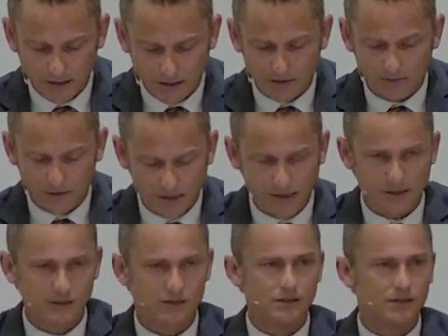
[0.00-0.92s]
of
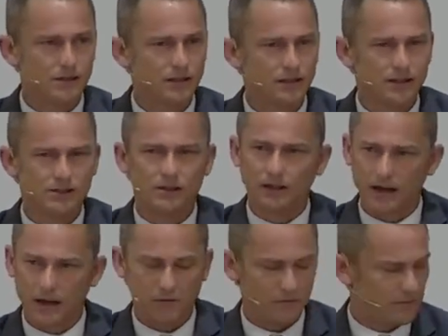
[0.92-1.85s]
these is
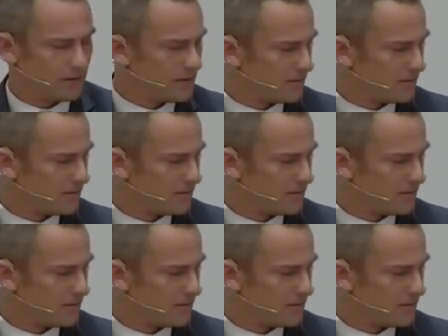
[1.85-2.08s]
love."